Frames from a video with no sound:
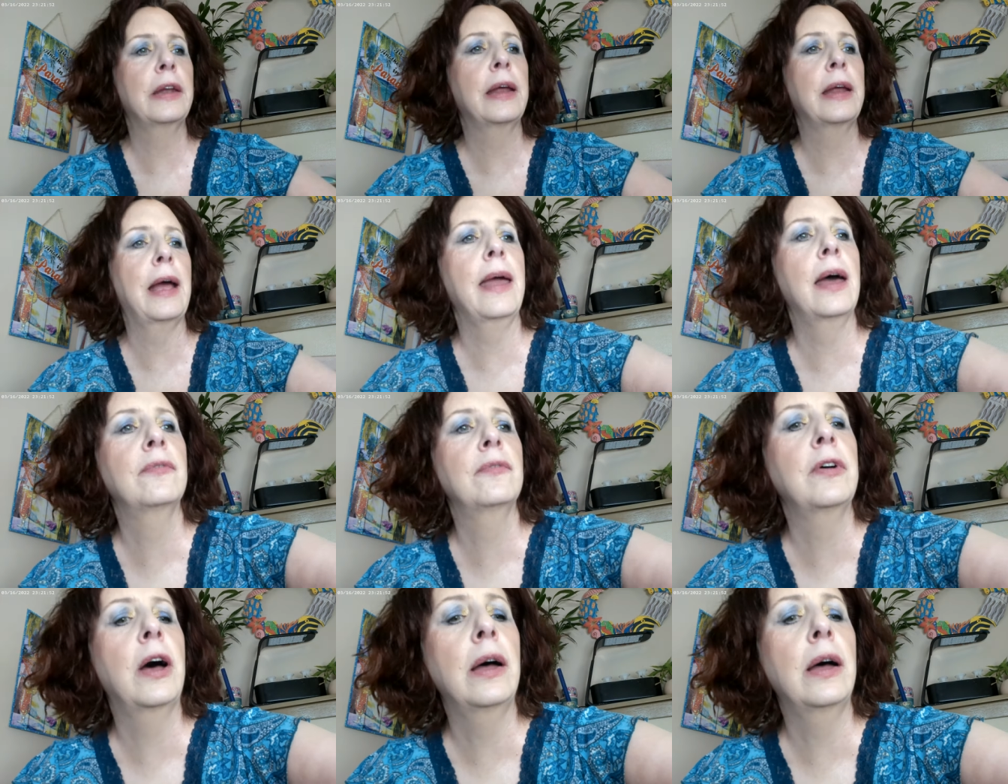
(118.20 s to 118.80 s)
that I
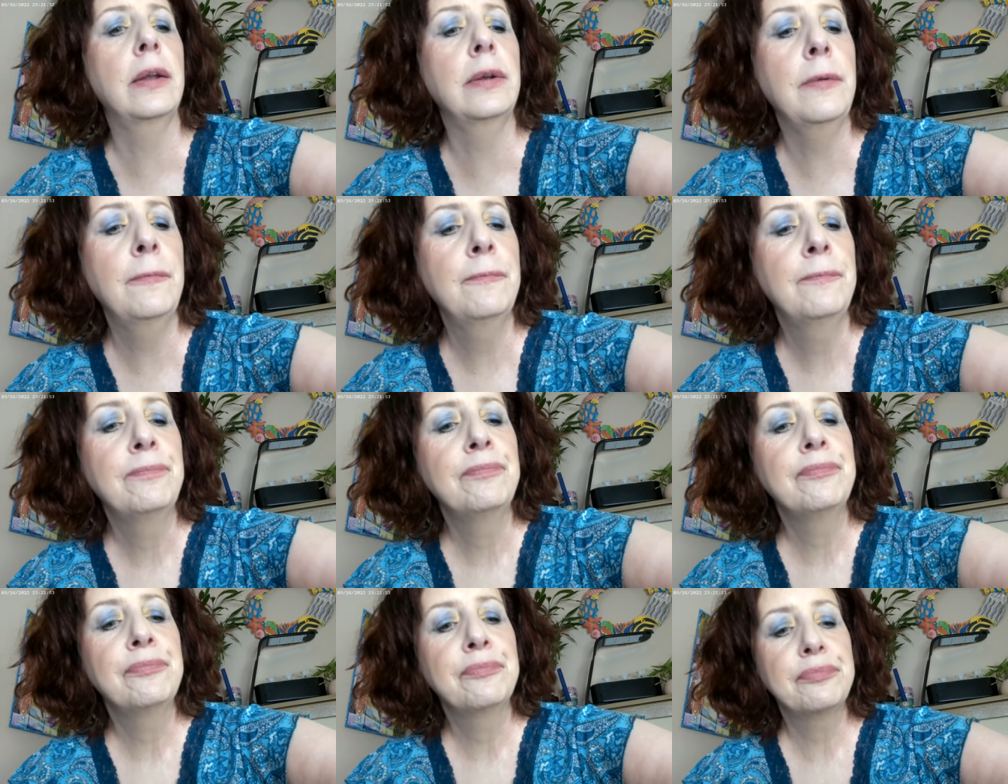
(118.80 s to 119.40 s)
have on.
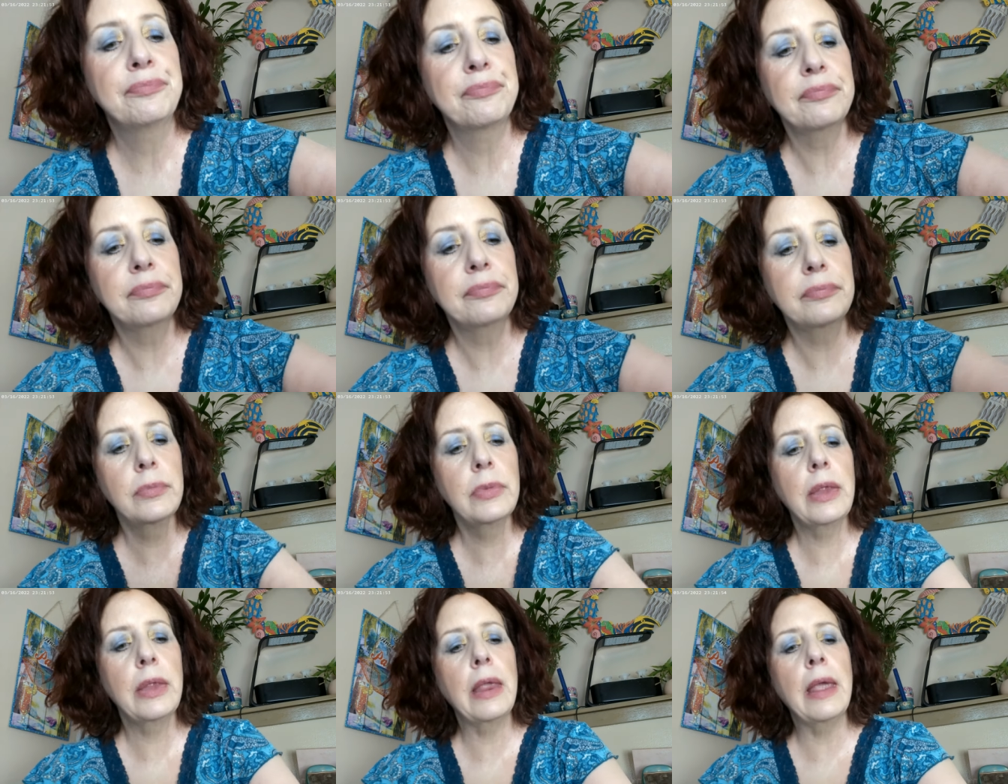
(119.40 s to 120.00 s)

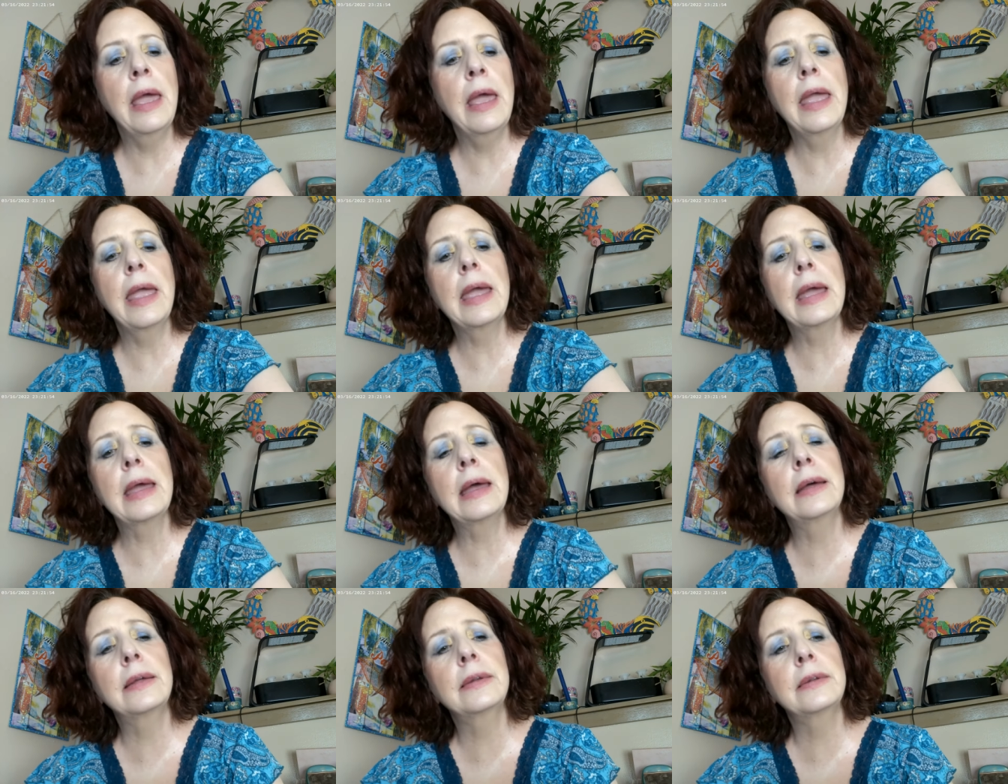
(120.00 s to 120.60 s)

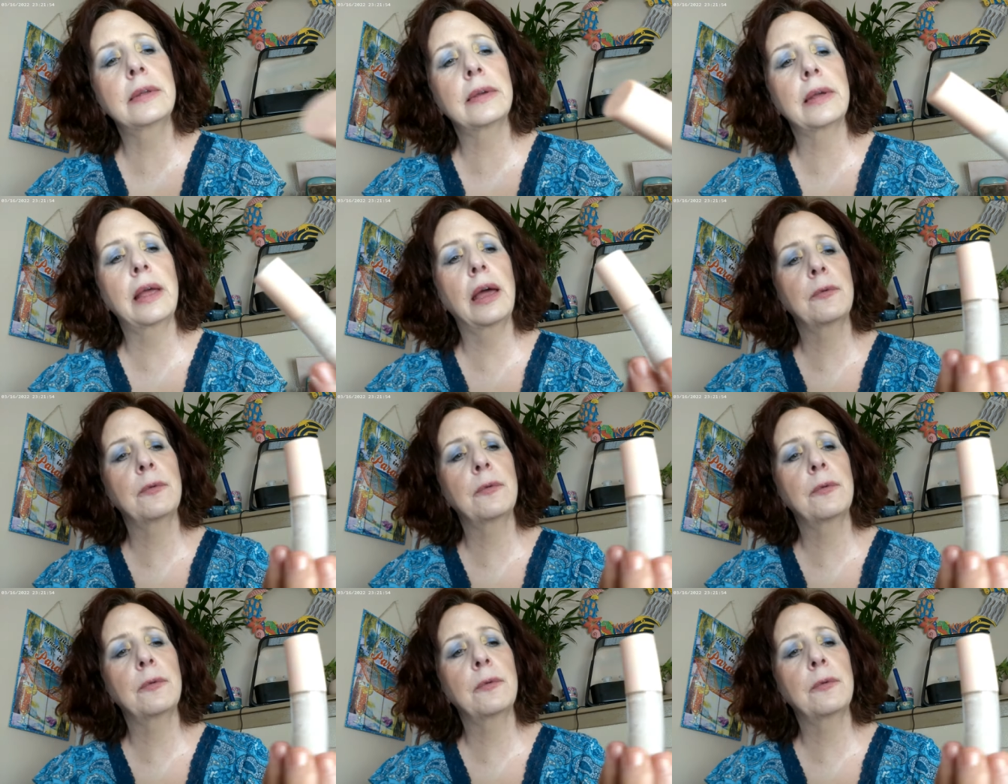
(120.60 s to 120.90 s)
And